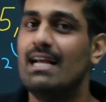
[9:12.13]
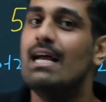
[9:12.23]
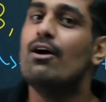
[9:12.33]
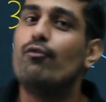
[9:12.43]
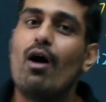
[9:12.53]

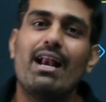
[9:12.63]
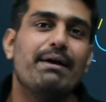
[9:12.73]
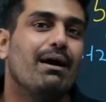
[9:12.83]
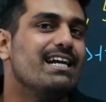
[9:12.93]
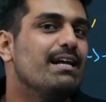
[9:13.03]
For a
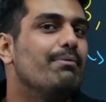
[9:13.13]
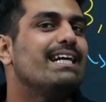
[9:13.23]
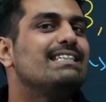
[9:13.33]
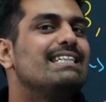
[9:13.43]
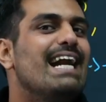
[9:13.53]
multiplication
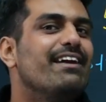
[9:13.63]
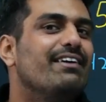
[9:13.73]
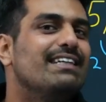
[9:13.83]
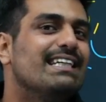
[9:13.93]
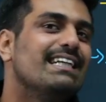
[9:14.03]
and
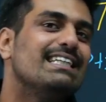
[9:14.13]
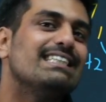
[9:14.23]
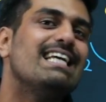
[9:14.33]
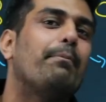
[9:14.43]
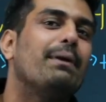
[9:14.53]
division, there is a
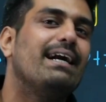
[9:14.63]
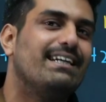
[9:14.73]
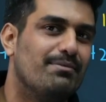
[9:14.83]
separate term.